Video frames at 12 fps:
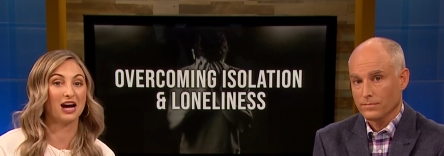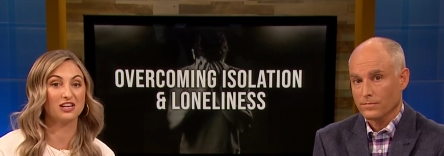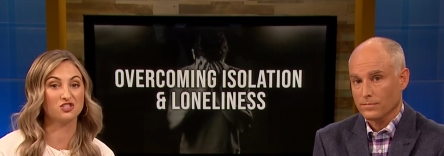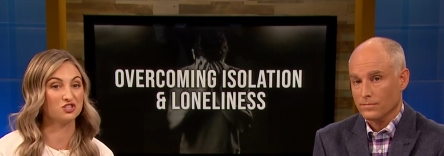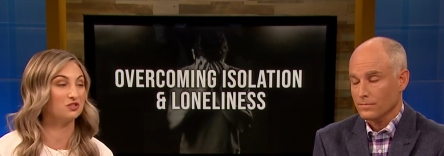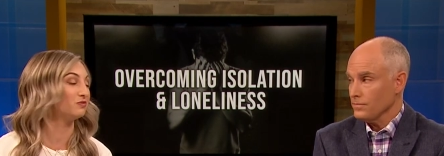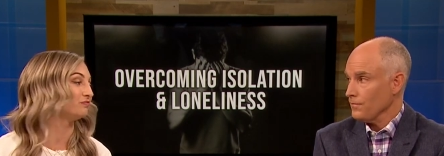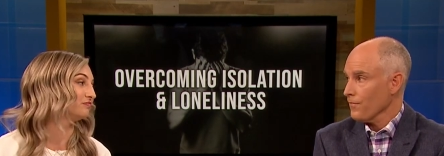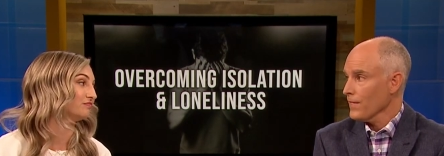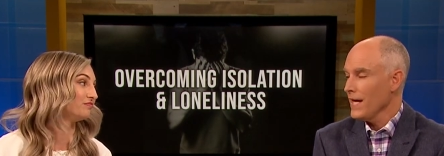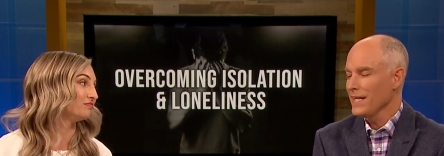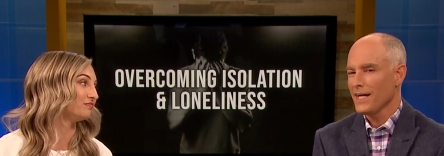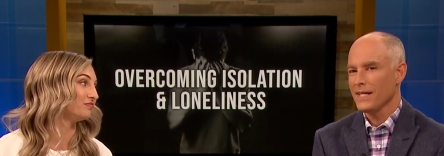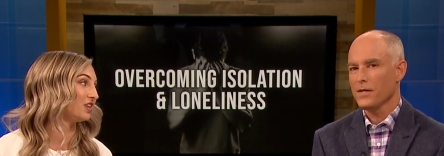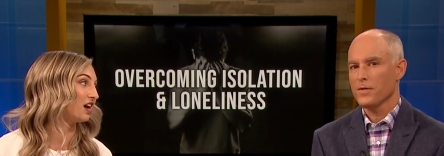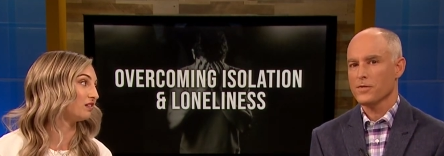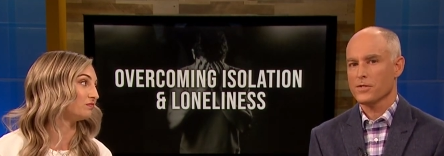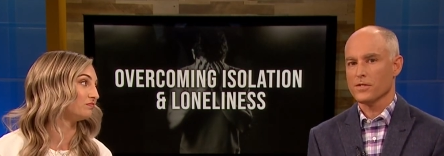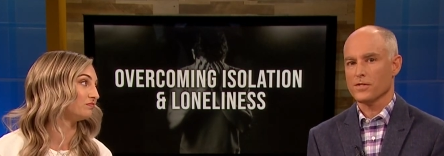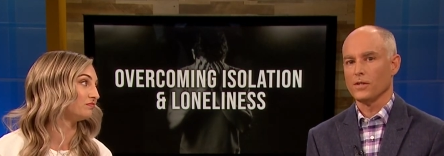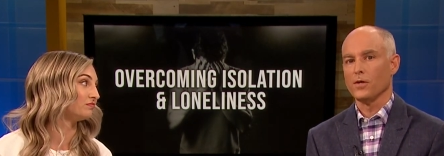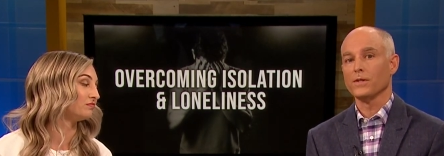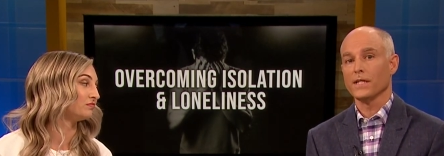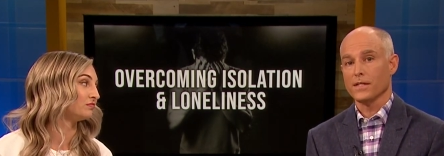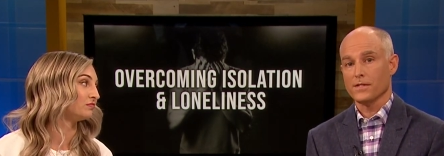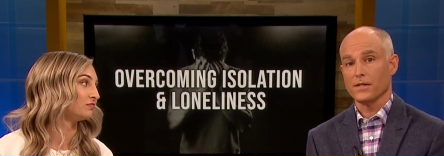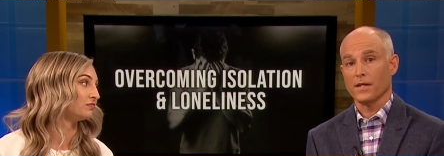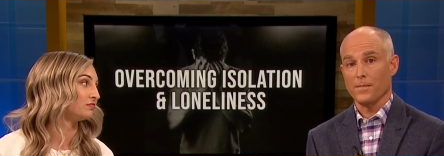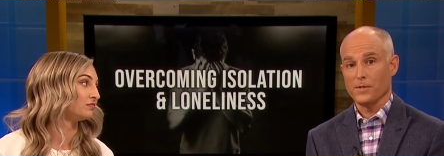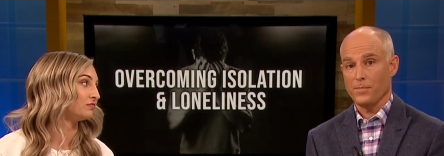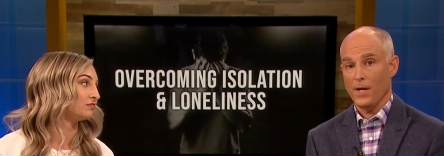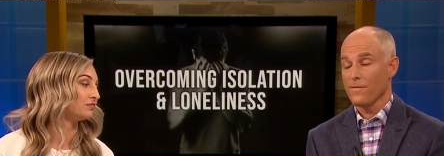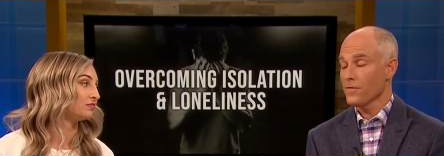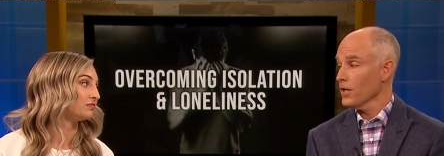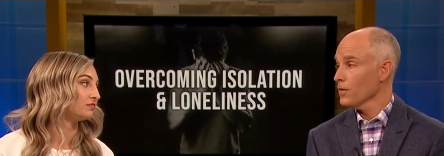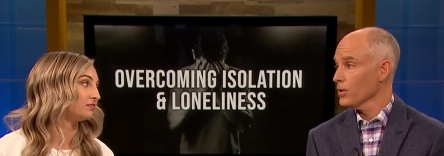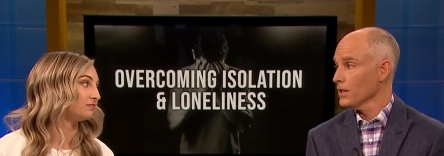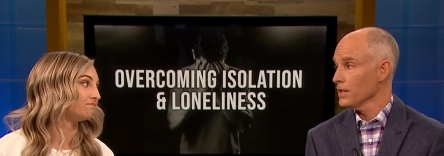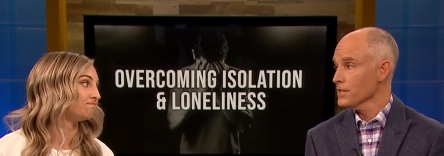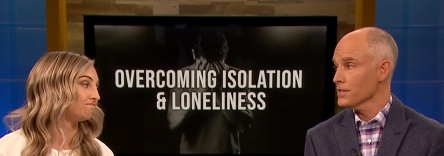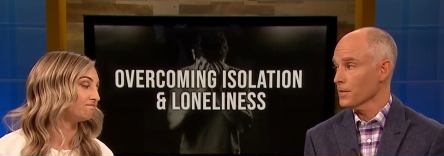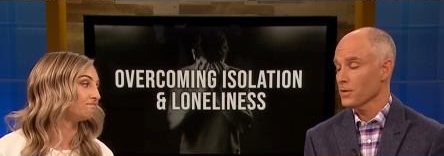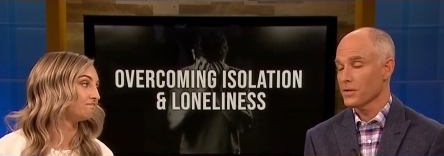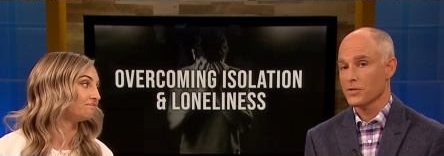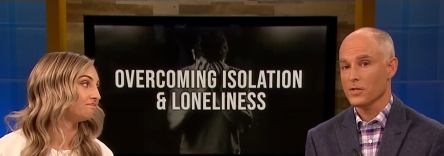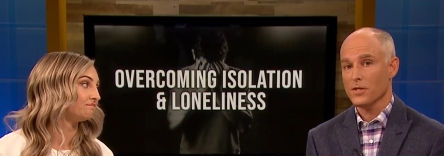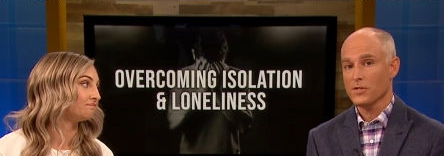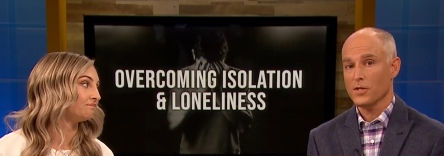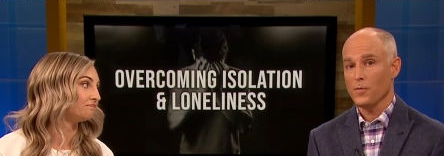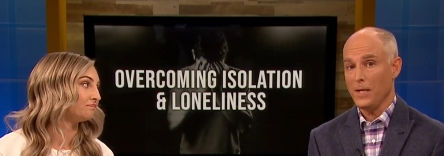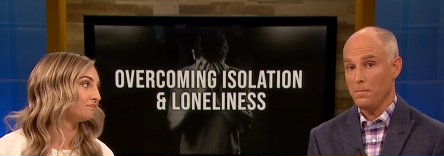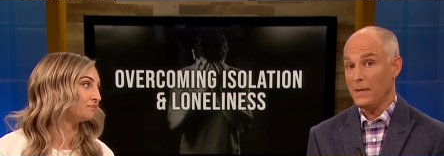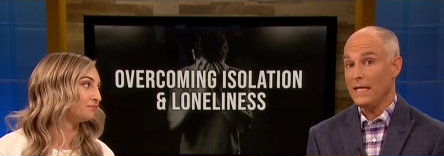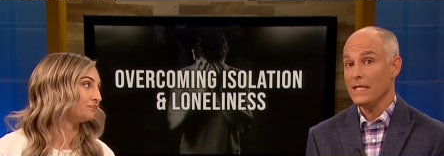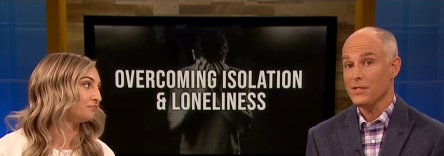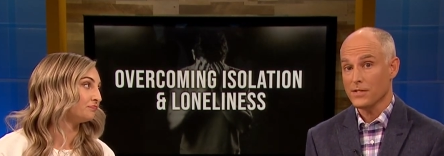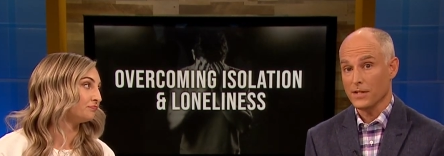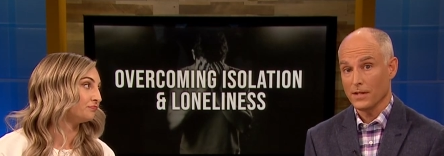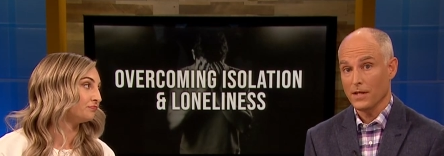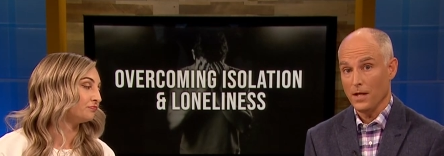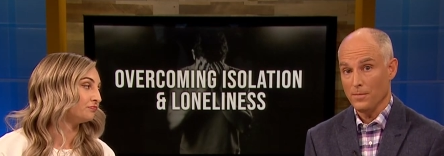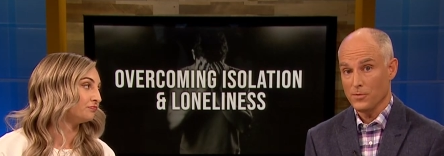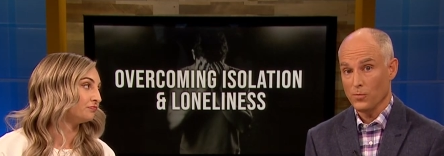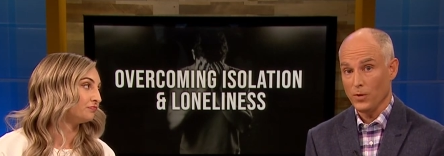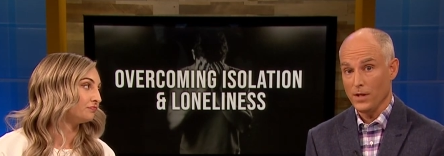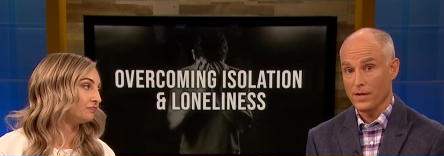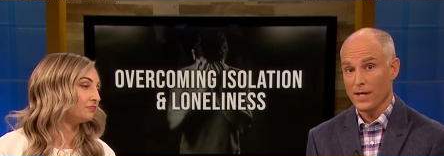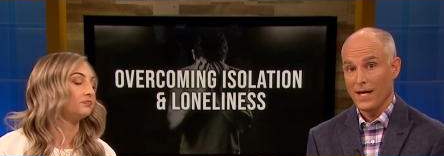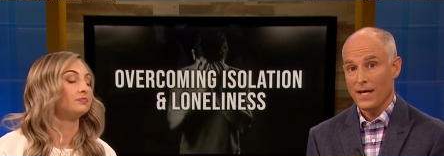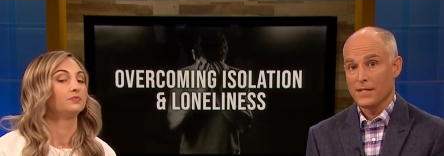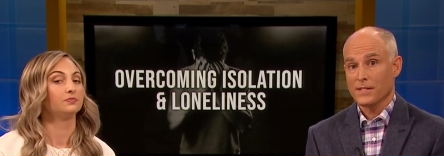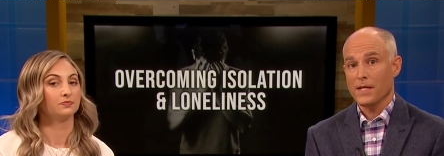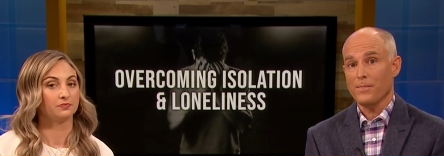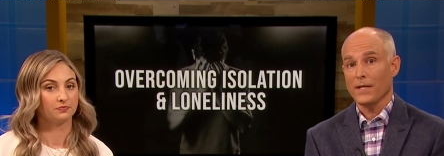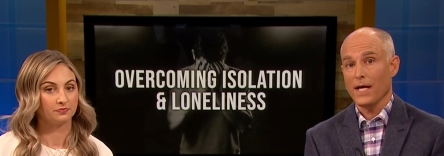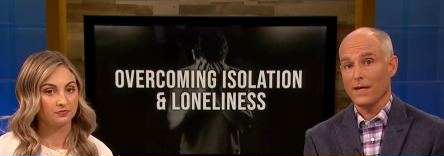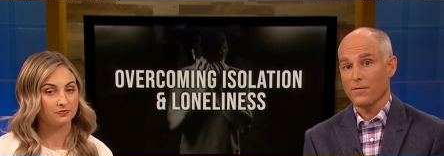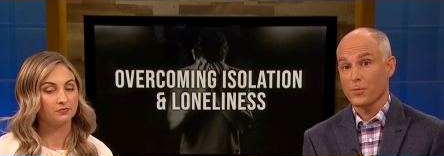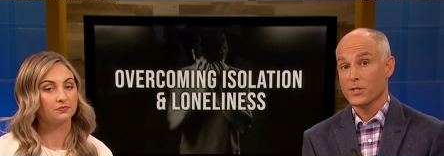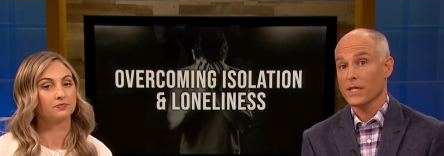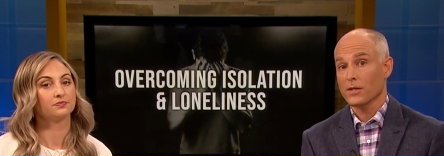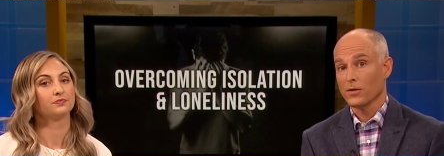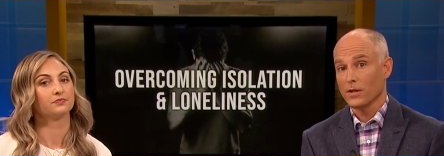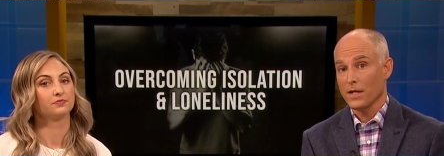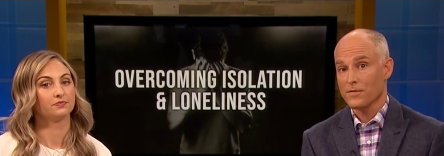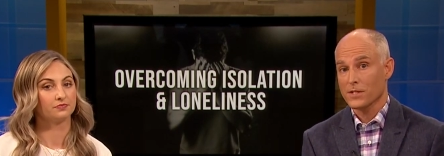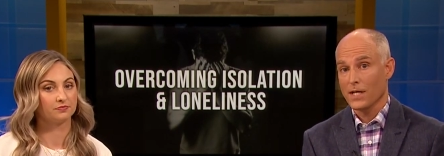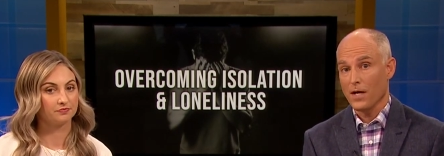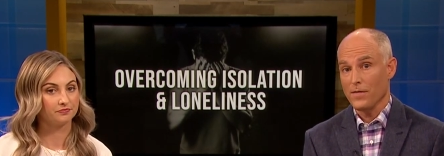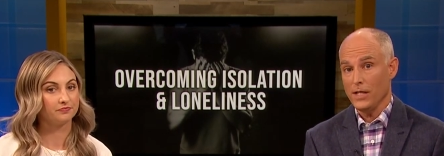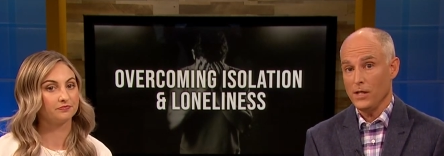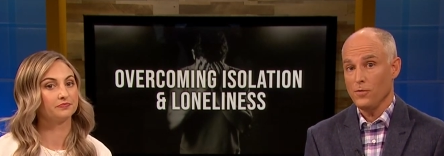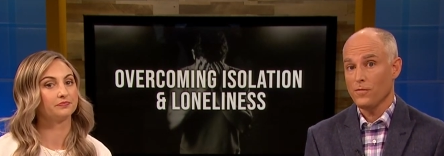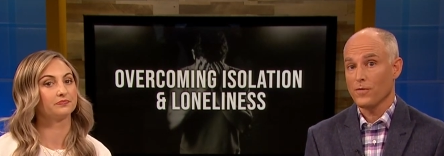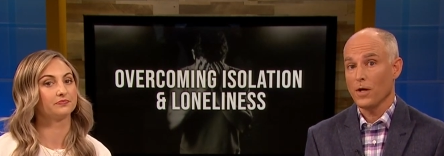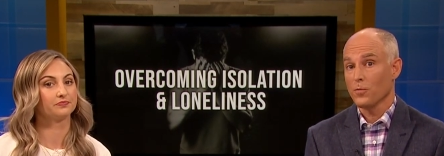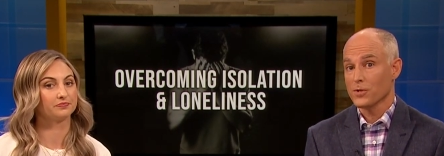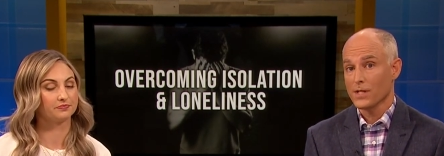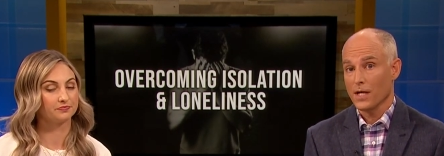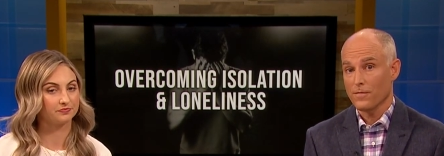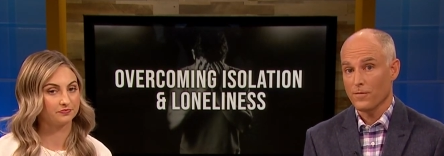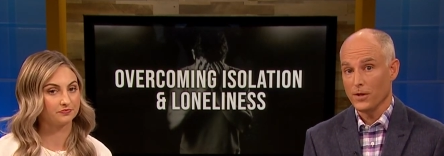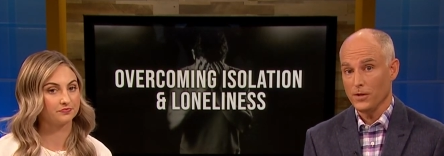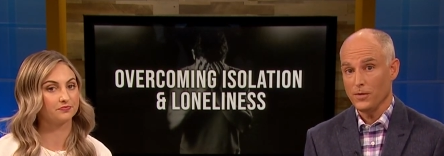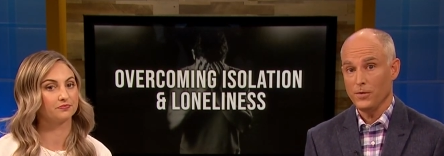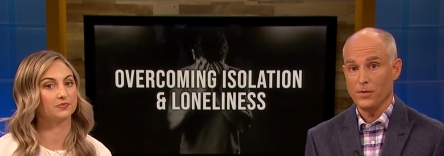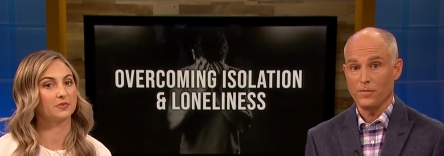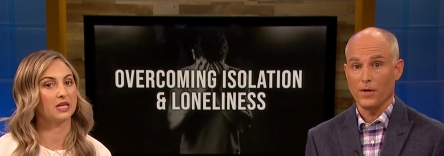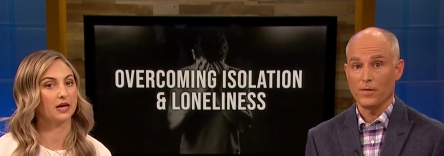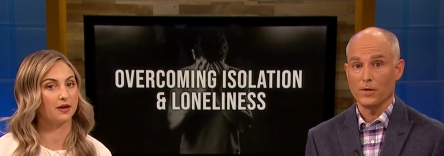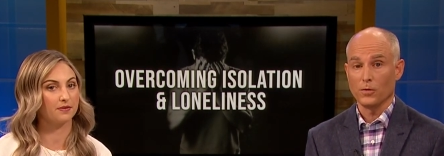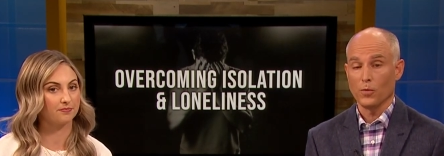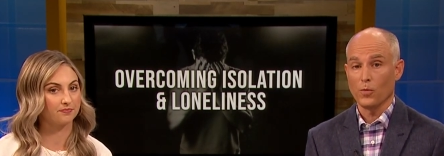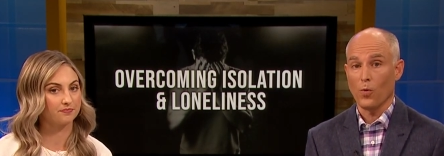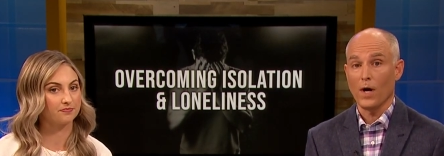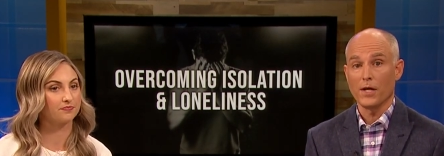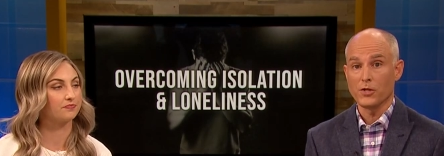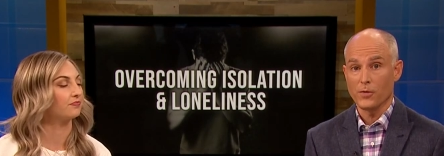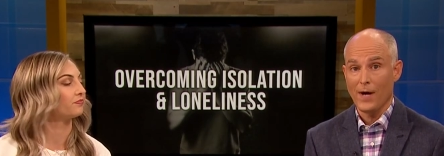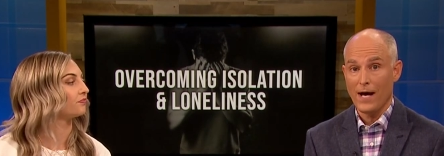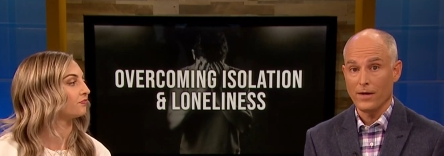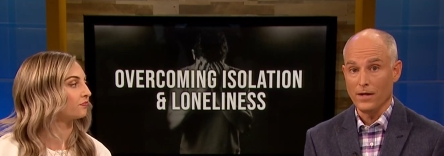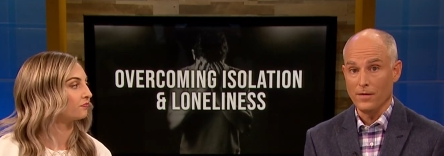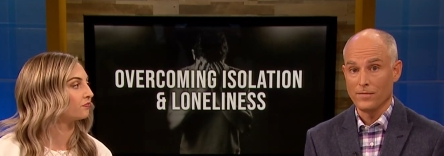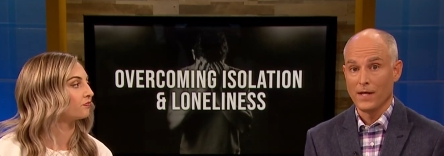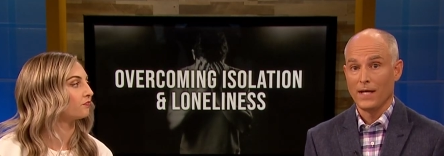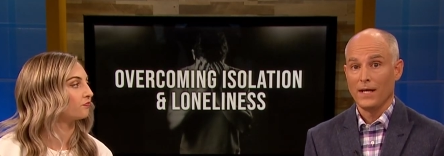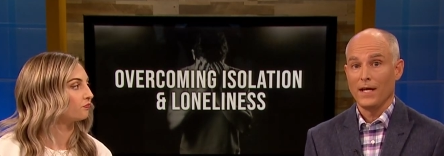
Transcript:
Speaker 1: guide you.
Speaker 2: And I know yeah. there's this loneliness that comes about, very realistic, but there's also a peace that comes with stepping out of a particular lifestyle that you felt was not for you and you felt the Lord wanted you out of.